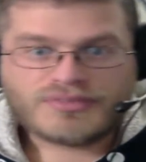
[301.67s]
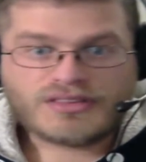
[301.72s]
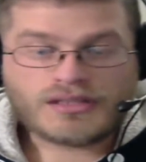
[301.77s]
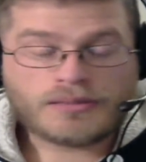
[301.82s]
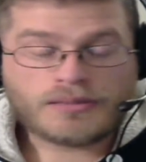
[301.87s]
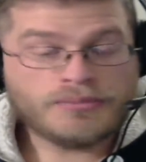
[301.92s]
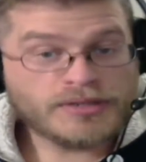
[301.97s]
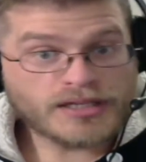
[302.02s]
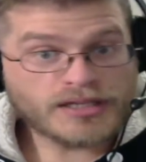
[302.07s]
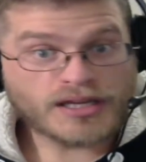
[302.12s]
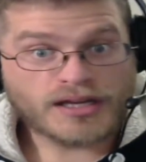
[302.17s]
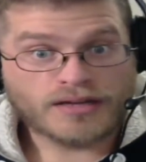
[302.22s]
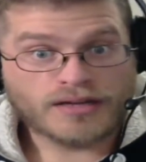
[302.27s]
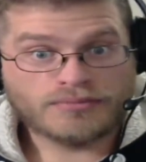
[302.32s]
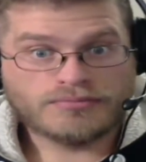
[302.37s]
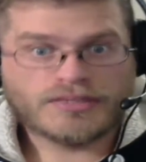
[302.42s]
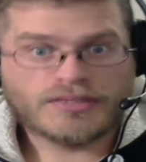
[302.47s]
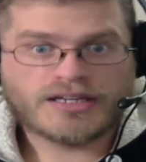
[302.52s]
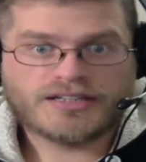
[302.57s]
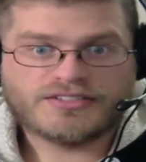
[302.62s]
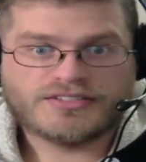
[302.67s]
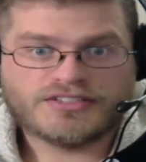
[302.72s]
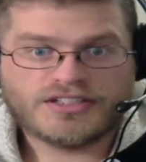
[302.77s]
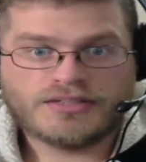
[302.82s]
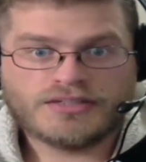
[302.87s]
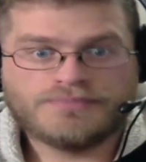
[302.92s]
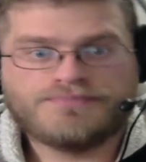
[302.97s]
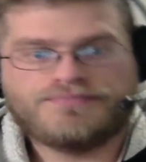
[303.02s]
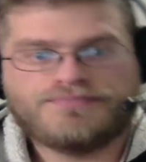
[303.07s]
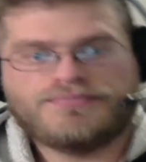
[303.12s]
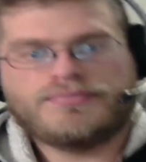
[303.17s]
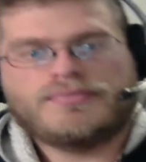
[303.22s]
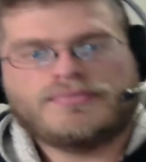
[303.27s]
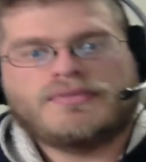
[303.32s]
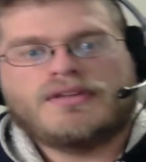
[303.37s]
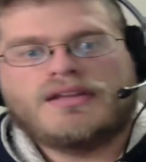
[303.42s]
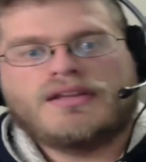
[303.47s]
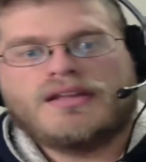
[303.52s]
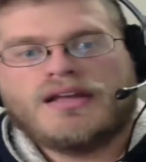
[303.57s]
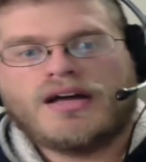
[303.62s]
But yeah, like I say,
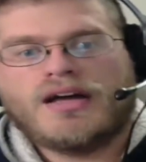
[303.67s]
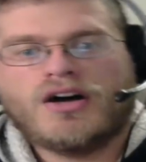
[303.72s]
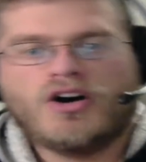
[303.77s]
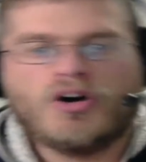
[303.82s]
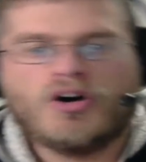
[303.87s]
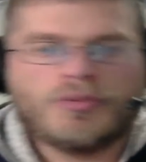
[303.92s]
I hope